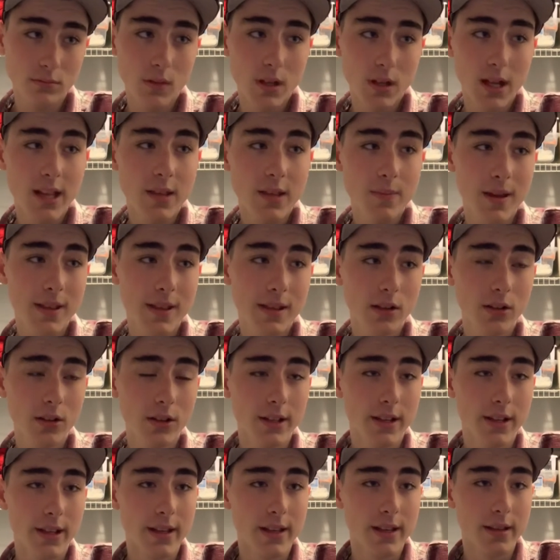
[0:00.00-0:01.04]
that's
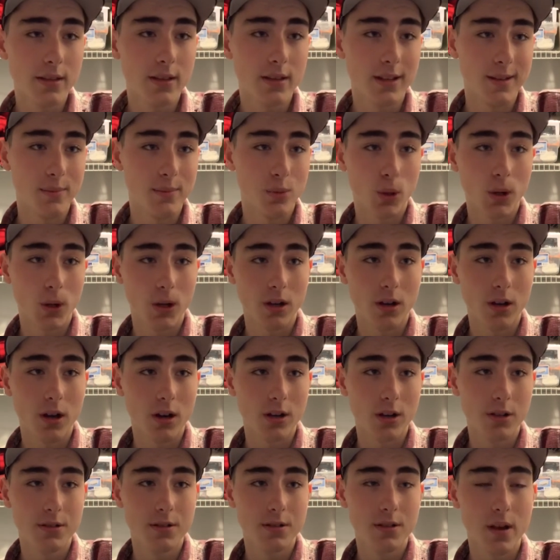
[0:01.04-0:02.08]
basically it. The important
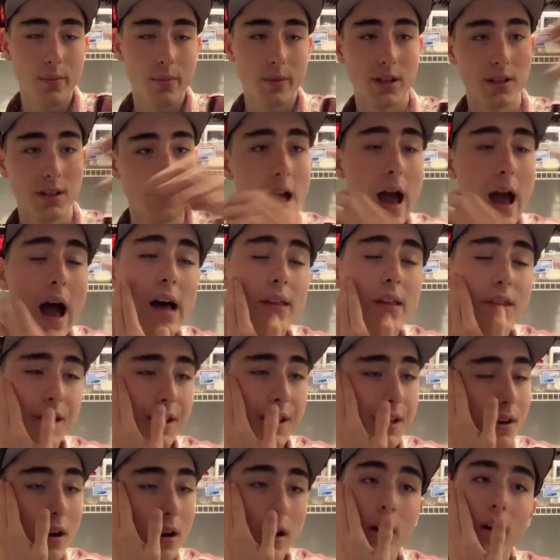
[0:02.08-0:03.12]
cars. I mean, yeah,
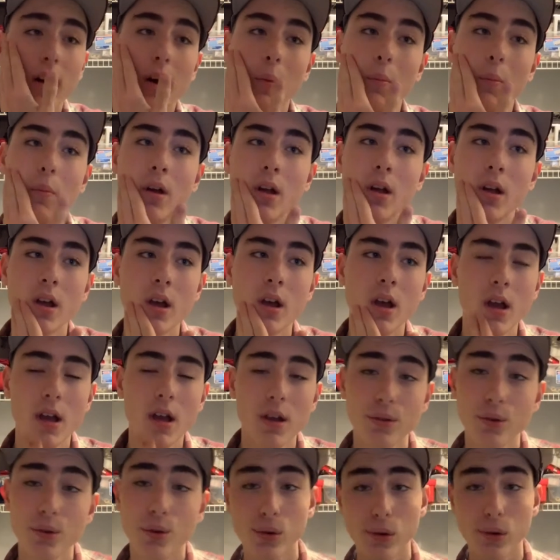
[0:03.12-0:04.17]
the um,
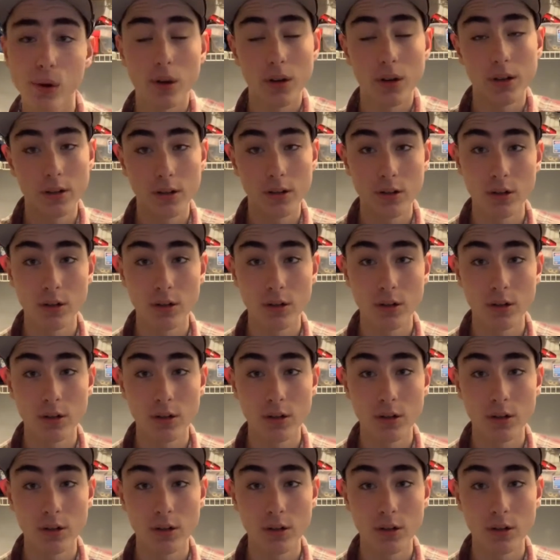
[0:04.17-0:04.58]
the Corolla,